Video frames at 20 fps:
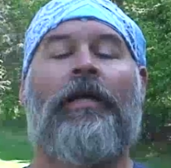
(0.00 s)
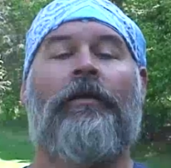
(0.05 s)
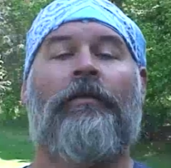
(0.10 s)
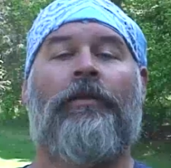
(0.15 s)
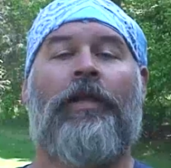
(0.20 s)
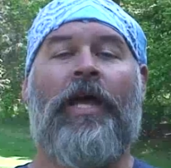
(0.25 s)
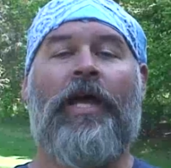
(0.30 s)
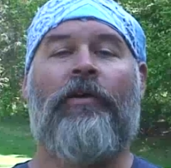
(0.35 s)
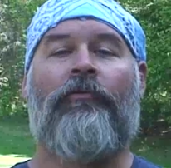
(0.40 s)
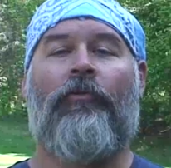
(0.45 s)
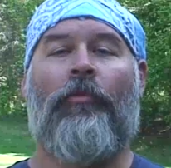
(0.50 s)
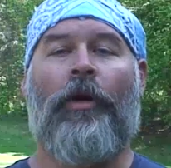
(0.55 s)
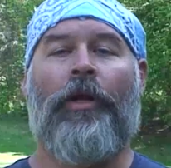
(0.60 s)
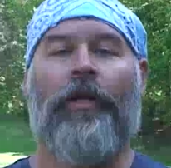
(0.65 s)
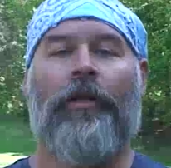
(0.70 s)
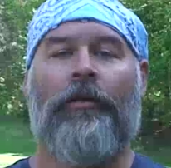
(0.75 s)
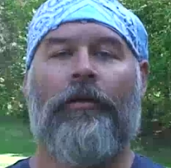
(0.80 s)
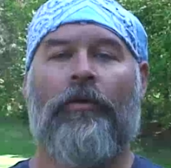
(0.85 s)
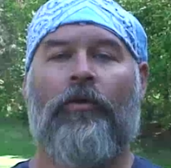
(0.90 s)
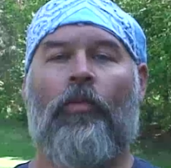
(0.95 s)
Hey
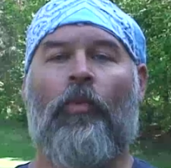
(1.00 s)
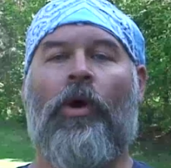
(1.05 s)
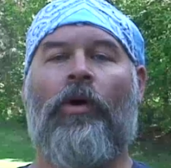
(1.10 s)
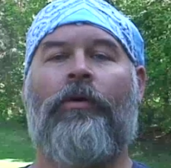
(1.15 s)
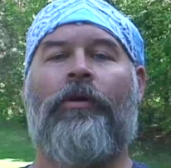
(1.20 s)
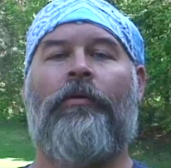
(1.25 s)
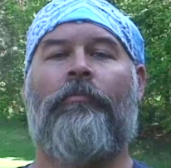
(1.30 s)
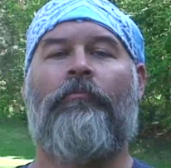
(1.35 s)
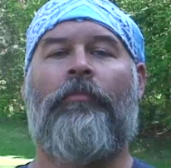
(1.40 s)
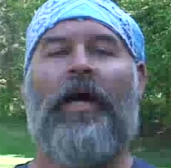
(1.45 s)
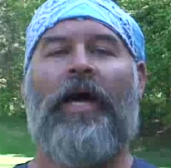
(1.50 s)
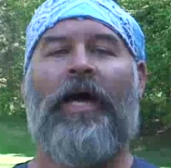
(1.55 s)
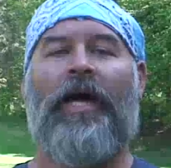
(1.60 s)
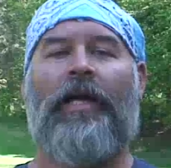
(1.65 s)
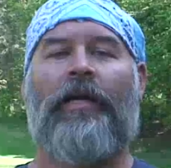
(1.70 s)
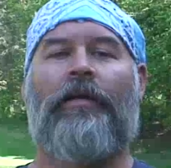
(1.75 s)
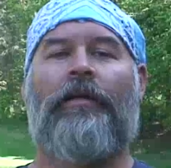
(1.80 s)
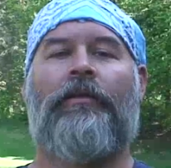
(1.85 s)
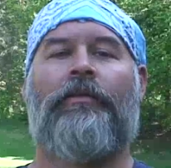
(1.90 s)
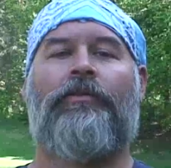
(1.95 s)
everybody, welcome back
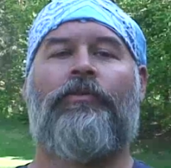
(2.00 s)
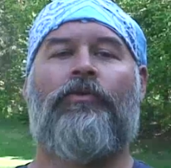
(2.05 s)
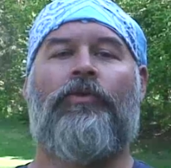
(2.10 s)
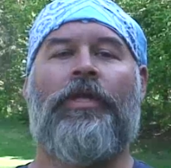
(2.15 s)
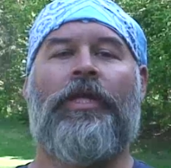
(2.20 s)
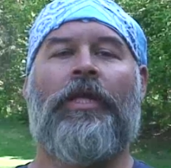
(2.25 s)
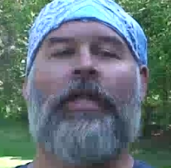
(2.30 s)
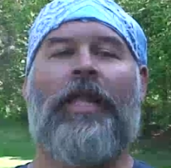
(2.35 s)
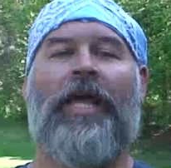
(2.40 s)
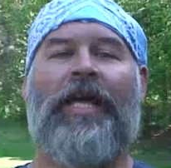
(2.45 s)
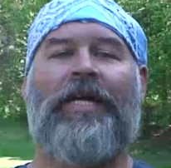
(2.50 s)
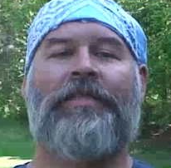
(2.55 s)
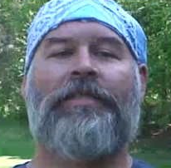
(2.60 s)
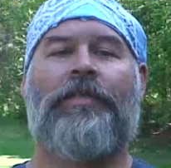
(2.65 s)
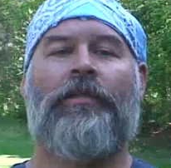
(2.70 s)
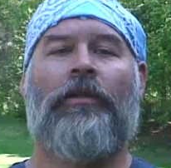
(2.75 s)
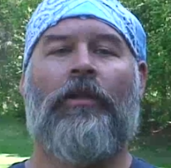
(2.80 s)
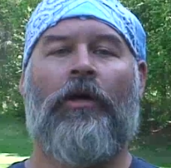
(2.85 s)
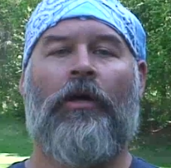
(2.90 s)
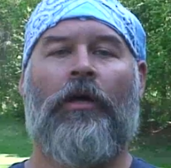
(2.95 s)
to the
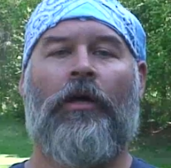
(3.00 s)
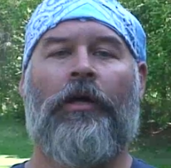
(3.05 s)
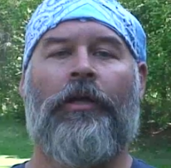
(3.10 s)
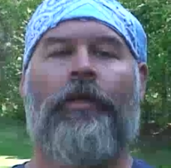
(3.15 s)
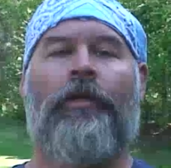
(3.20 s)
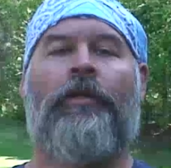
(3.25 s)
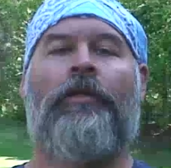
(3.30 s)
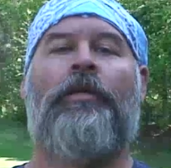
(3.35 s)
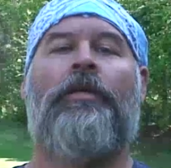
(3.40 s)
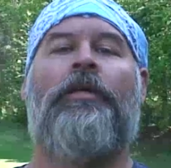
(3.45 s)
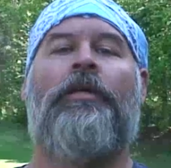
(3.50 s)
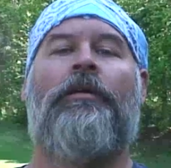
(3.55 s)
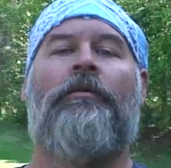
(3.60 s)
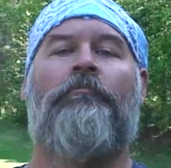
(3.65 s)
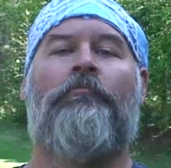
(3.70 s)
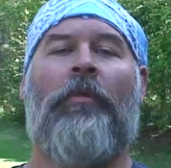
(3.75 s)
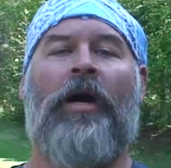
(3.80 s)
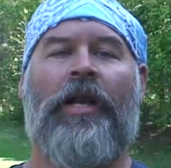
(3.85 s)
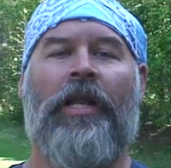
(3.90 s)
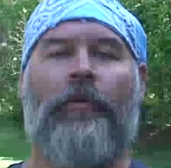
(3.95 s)
Alaskan Lawn.
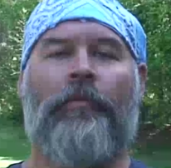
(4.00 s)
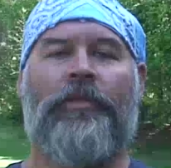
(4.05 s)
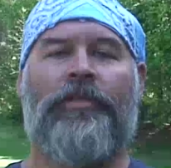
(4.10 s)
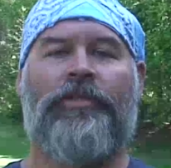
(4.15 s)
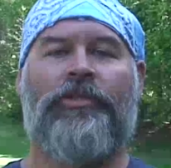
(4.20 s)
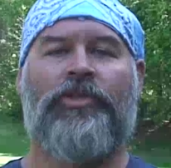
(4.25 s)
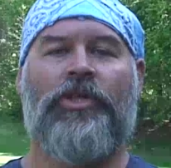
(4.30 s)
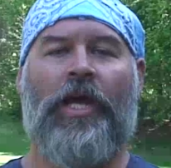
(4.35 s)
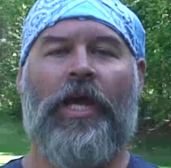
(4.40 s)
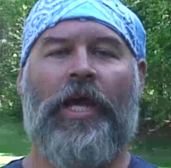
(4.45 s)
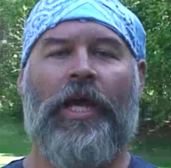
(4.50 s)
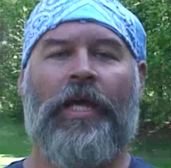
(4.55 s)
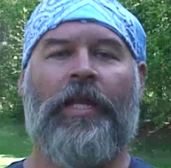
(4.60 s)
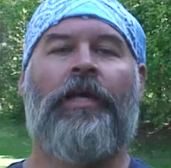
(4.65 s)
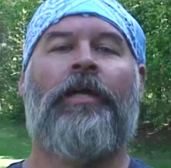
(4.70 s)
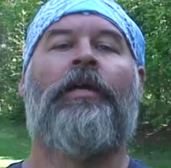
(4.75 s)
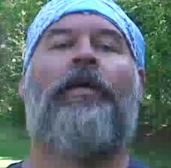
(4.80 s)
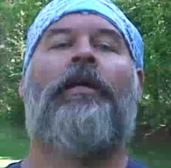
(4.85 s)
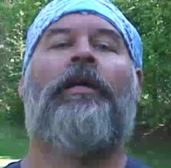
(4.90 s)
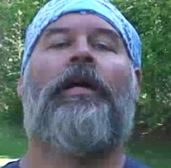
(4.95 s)
My name is Chad.
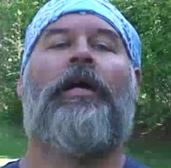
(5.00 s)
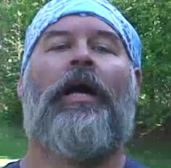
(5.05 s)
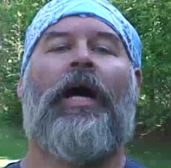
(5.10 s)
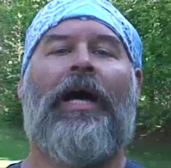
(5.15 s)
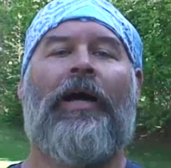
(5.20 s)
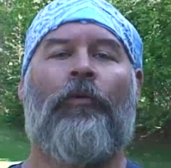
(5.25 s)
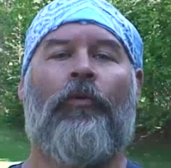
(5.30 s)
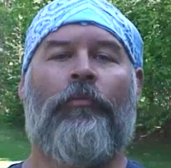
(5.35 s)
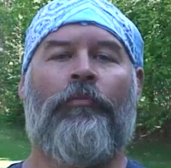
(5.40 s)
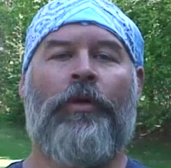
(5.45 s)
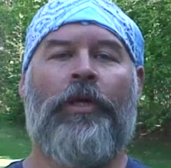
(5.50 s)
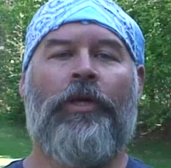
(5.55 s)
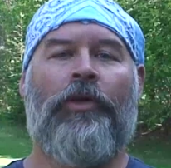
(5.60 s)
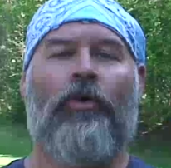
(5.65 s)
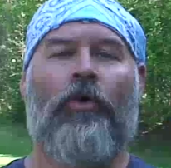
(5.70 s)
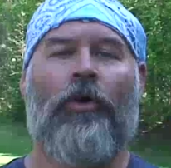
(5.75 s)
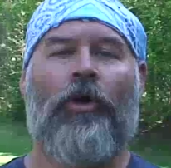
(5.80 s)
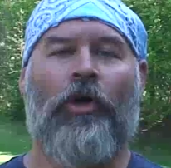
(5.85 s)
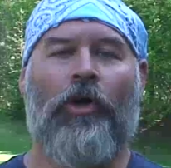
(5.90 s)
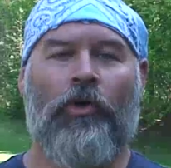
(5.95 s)
I will be
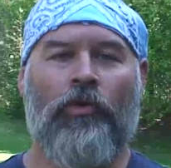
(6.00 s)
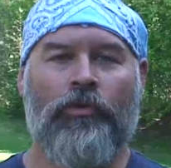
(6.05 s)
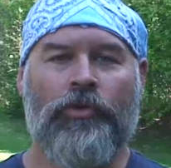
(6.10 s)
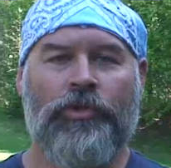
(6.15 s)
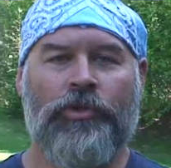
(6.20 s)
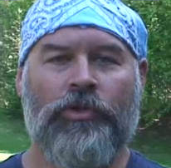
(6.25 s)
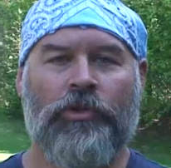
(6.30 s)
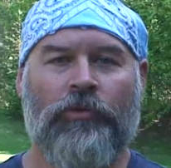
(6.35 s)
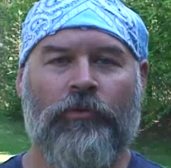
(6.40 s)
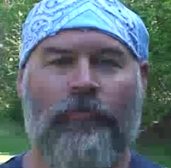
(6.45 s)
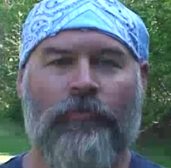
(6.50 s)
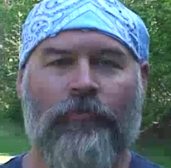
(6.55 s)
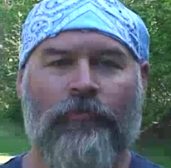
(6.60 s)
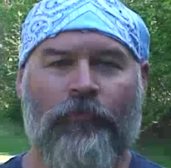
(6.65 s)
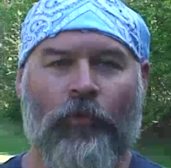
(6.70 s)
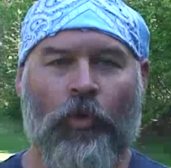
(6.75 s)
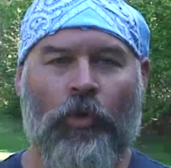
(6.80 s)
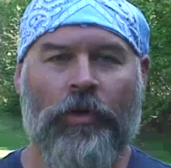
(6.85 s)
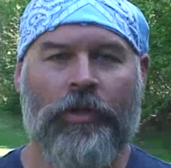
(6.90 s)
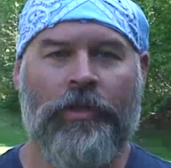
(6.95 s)
your host
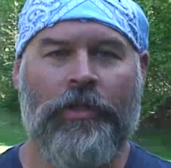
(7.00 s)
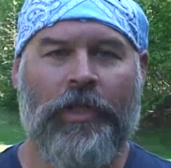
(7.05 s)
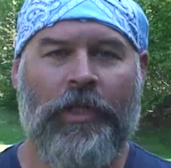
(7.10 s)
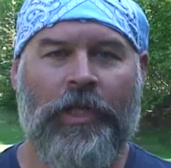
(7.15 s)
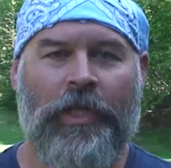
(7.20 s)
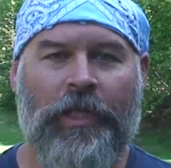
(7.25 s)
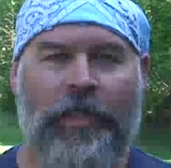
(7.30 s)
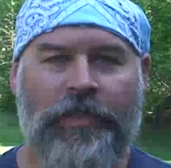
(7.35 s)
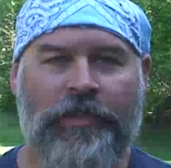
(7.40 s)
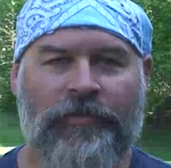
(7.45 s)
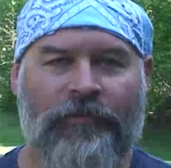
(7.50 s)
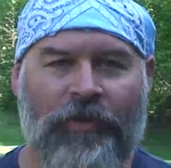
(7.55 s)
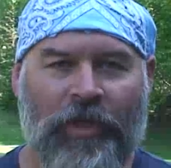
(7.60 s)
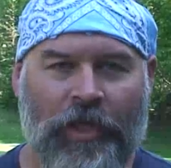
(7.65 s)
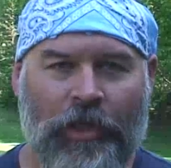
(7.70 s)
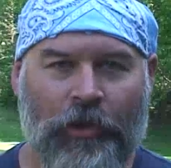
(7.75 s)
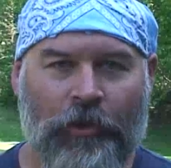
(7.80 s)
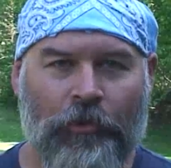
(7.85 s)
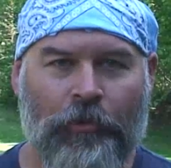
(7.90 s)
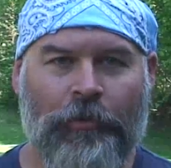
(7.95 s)
for today's
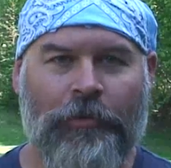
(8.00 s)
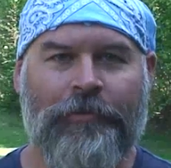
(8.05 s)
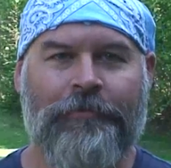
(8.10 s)
video.